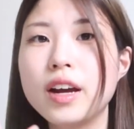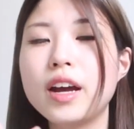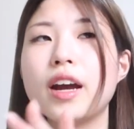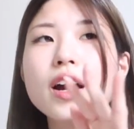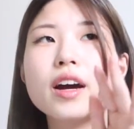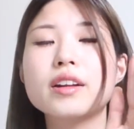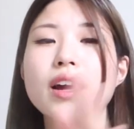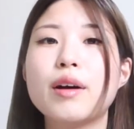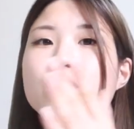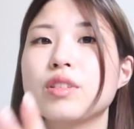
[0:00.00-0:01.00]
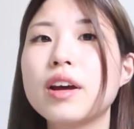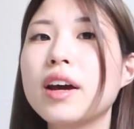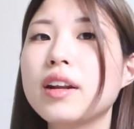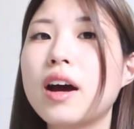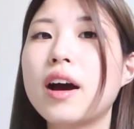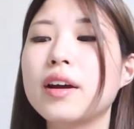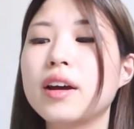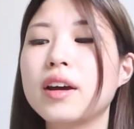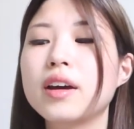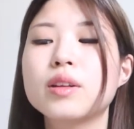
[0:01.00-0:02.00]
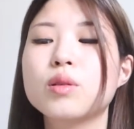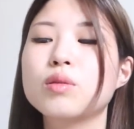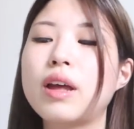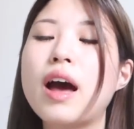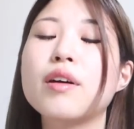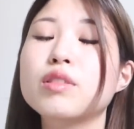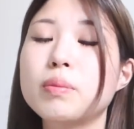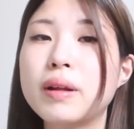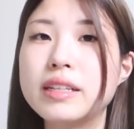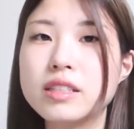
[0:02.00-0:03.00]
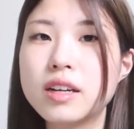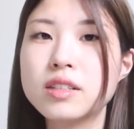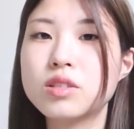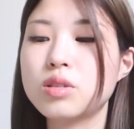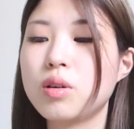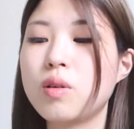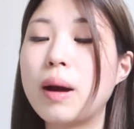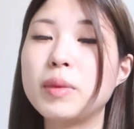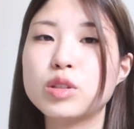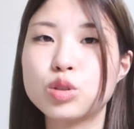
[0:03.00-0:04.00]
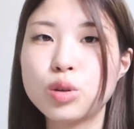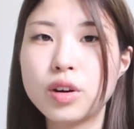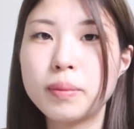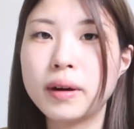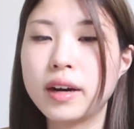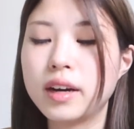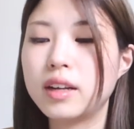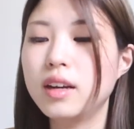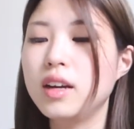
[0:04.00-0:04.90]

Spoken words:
And after that, I don't have the plans yet, so I'm not sure, but